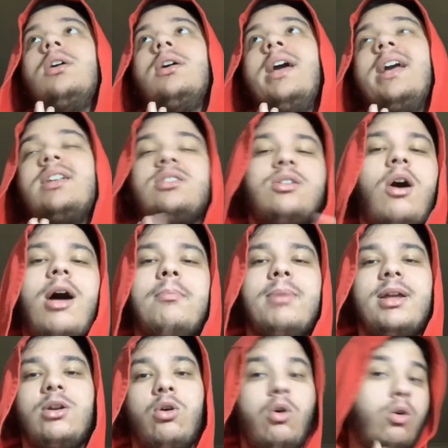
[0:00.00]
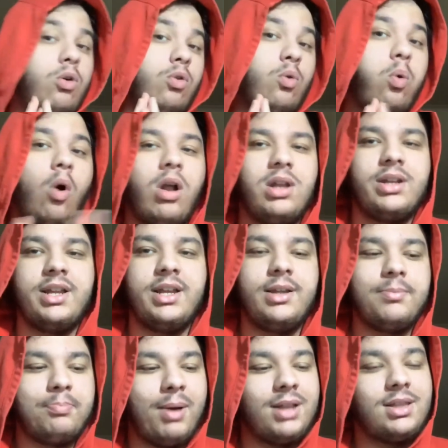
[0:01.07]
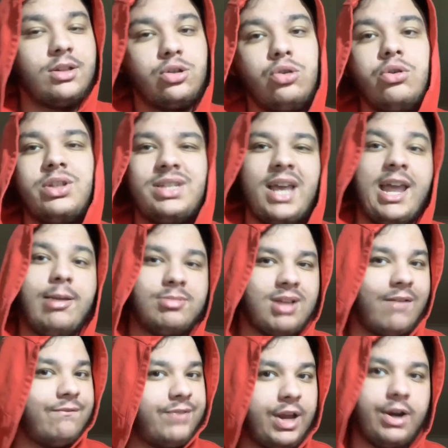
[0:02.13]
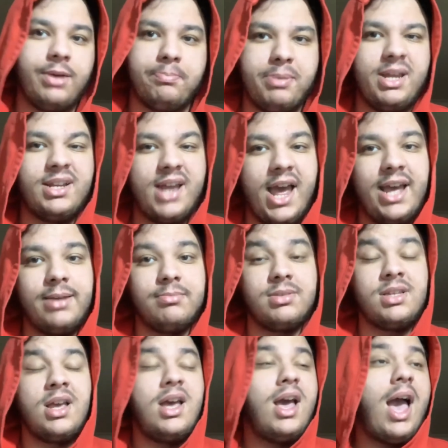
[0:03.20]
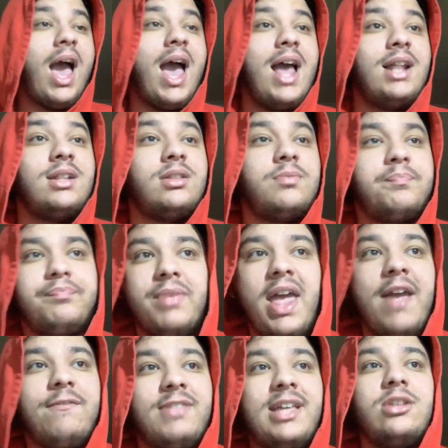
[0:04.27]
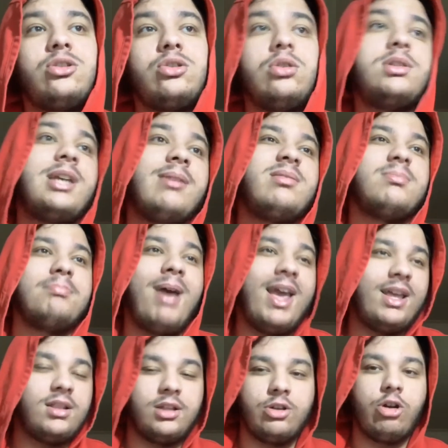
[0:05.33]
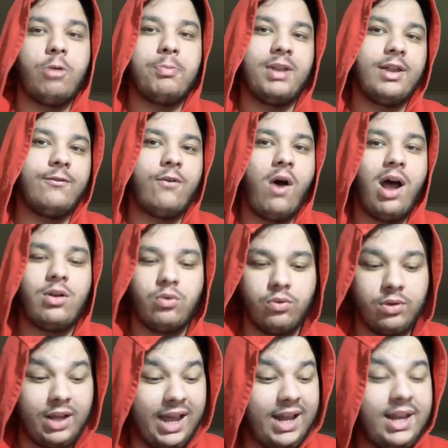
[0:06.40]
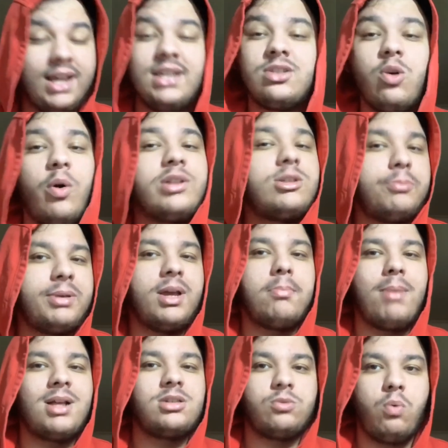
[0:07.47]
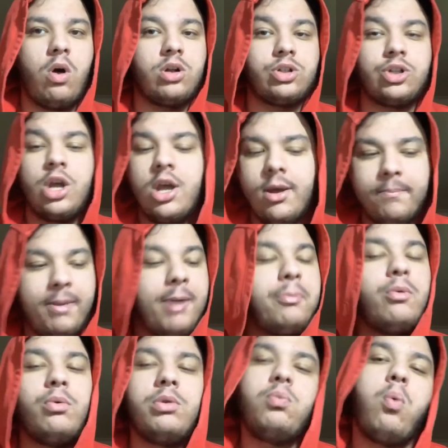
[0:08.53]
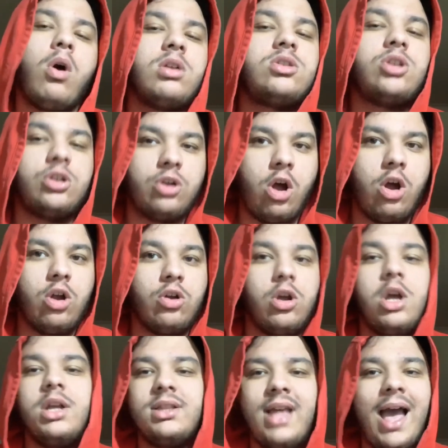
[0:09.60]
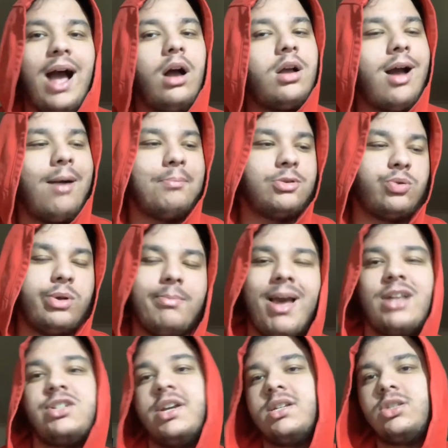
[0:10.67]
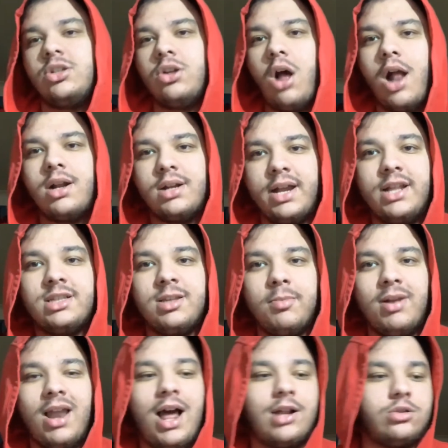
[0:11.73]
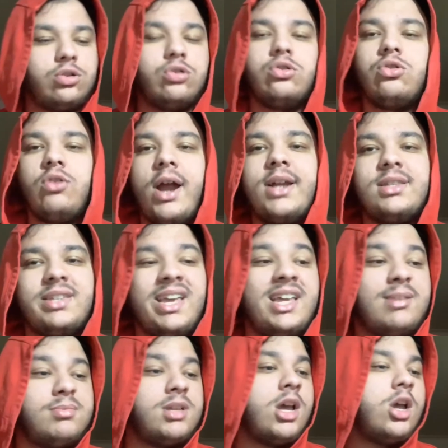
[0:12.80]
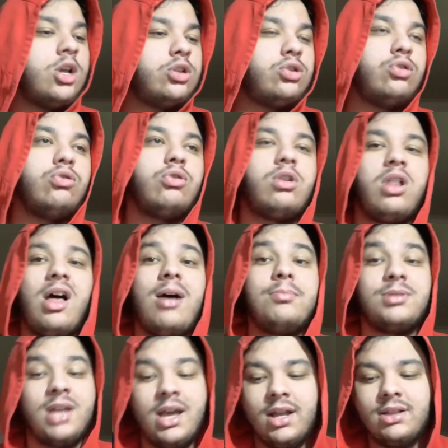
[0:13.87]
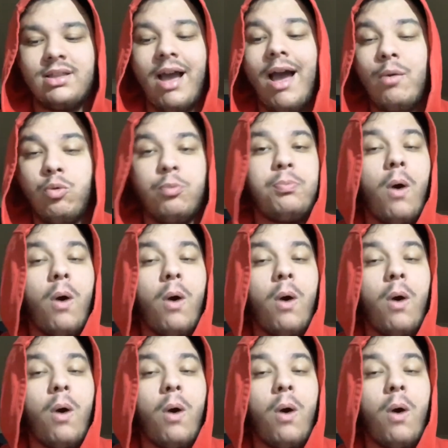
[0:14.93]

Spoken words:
excitement or quality, but the two teams are very big names. And if these two teams make the Europa League final, it is going to be a must watch. People would want to know the outcome between Manchester United and Inter Milan. Two great teams, two clubs that will